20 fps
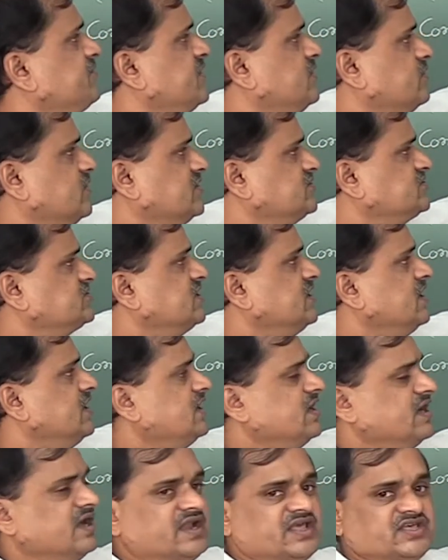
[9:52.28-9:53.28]
inverse,
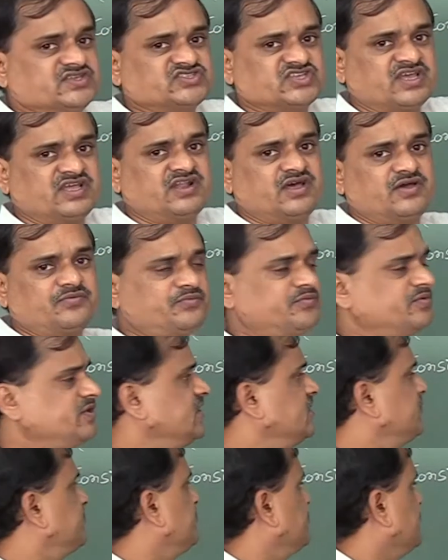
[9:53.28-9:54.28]
it is
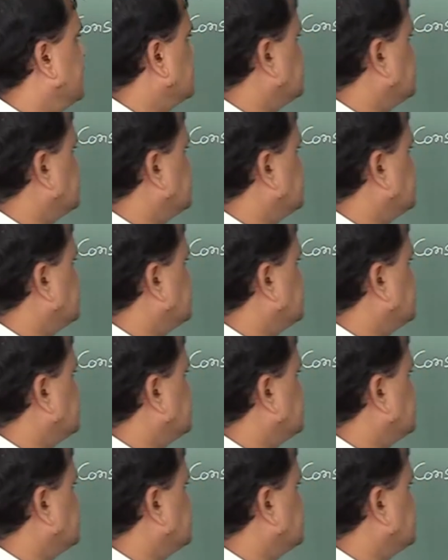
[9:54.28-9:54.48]
enough if we